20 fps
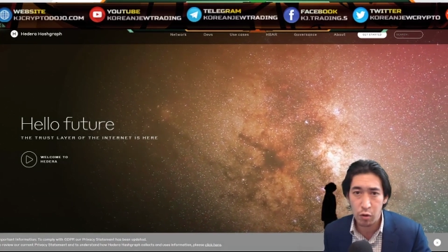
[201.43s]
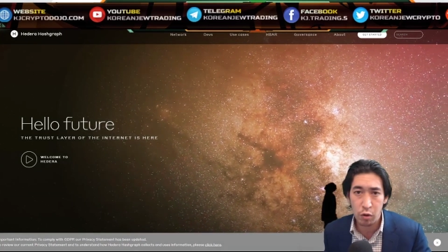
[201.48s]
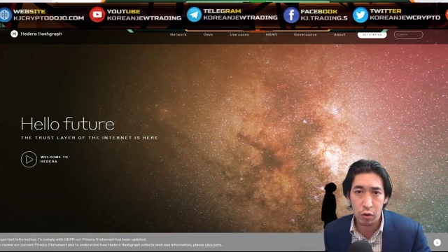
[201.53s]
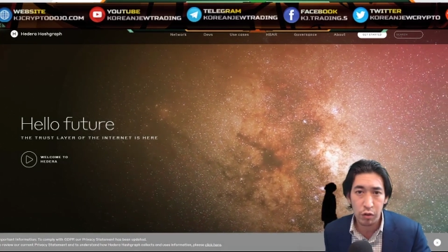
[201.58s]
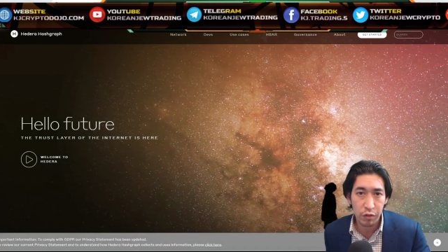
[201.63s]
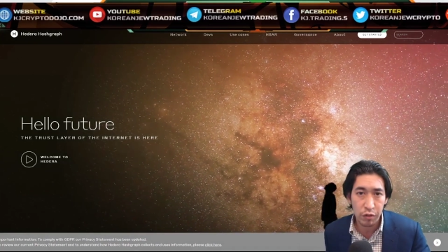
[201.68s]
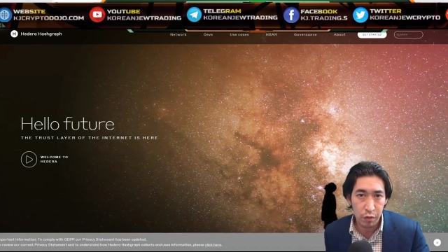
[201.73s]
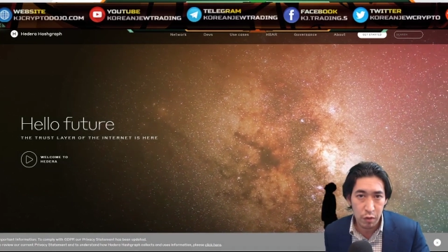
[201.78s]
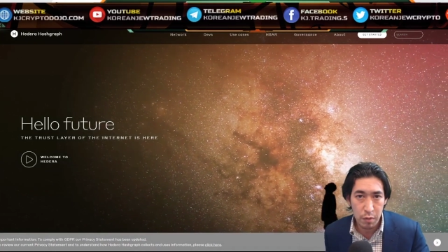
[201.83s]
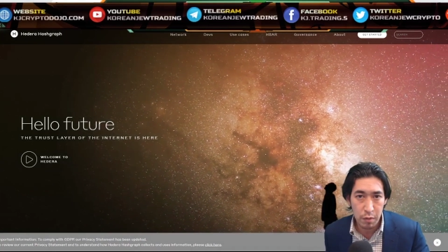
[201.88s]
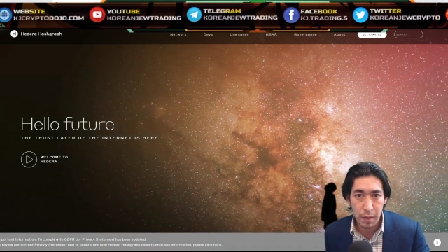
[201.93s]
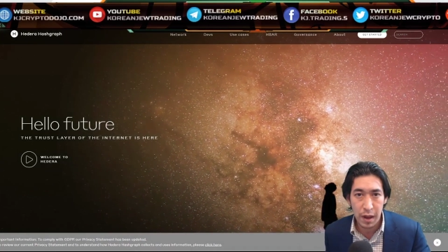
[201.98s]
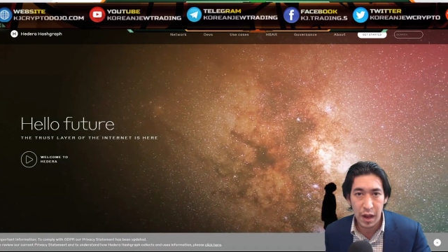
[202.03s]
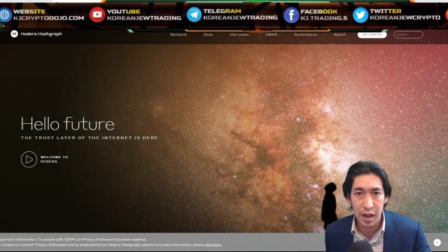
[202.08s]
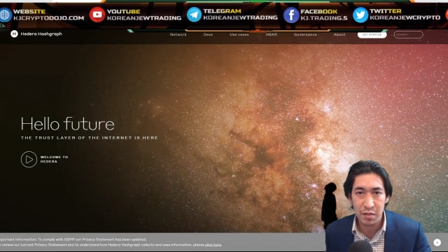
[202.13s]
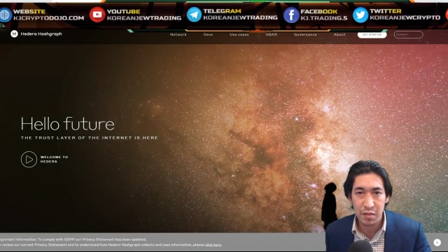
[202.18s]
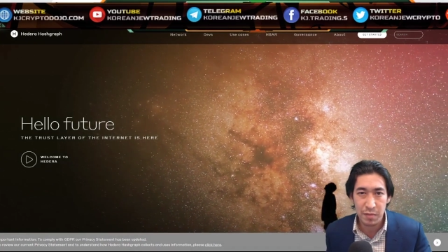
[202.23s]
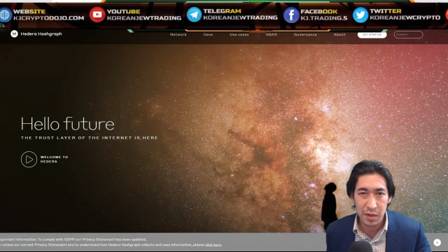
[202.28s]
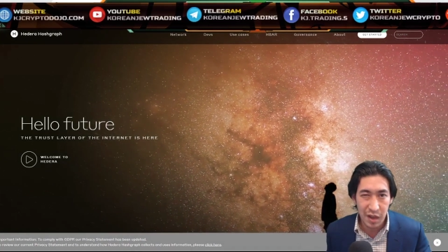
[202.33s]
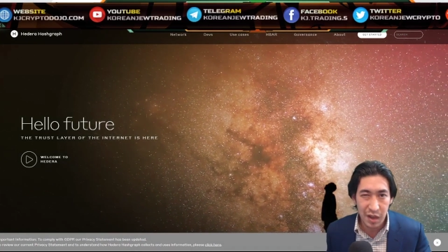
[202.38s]
Also
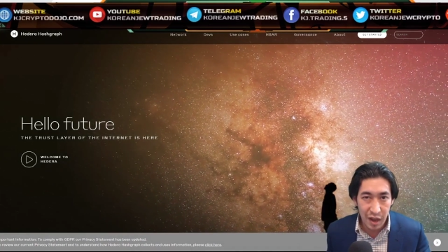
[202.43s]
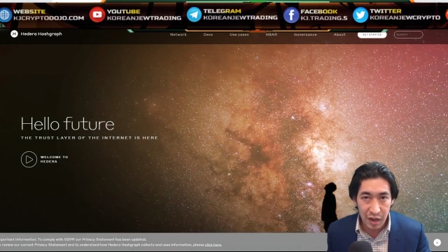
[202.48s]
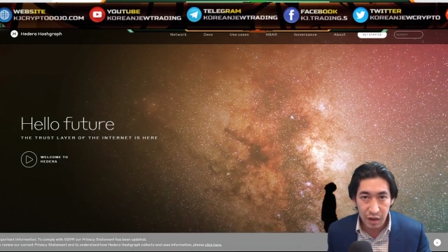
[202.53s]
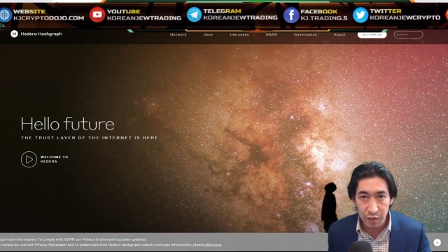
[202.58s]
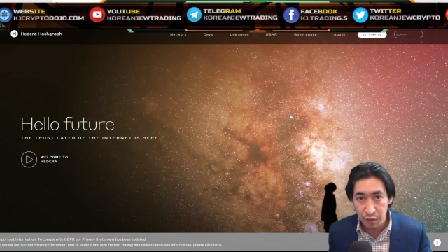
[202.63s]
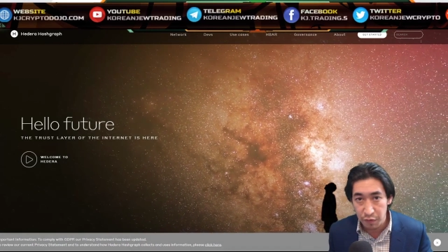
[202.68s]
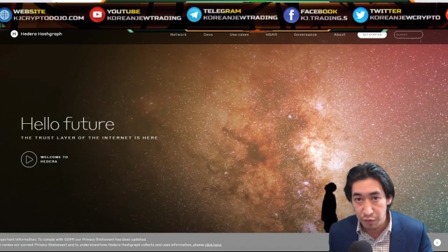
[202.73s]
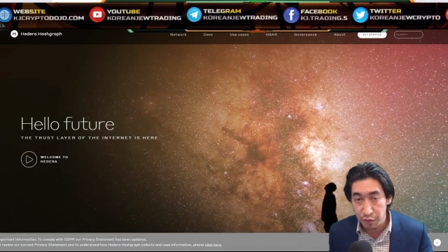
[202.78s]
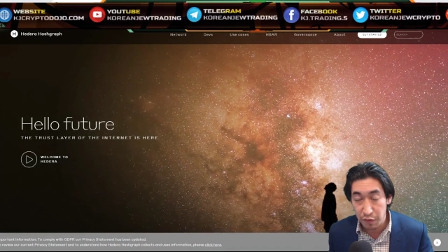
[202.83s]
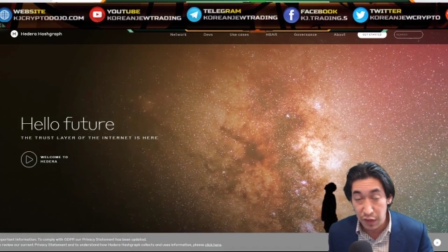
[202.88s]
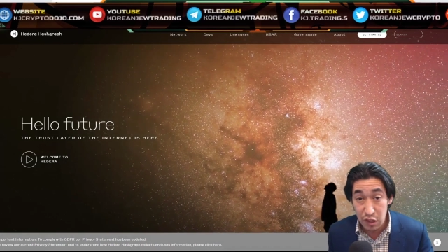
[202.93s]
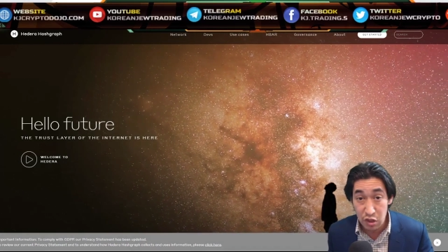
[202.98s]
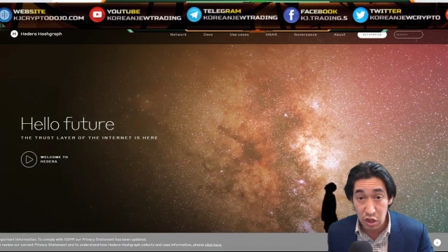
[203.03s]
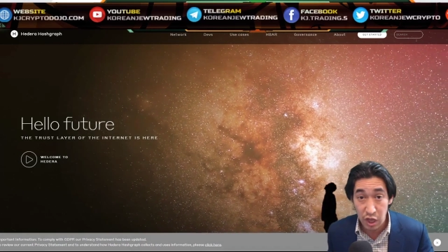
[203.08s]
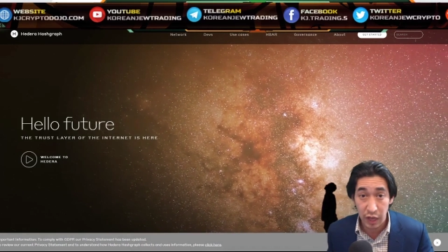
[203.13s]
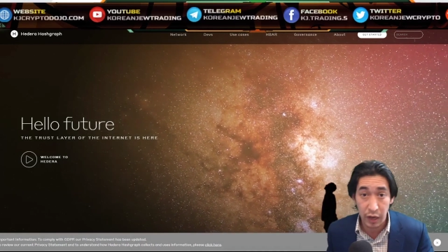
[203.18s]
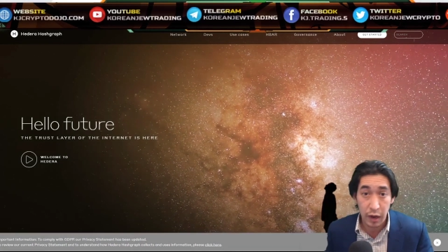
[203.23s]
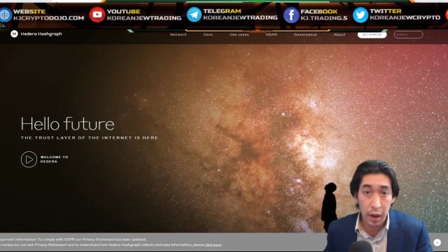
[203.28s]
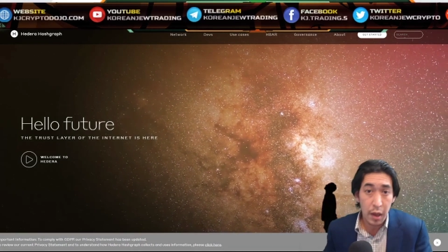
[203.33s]
reminds me kind of of VeChain,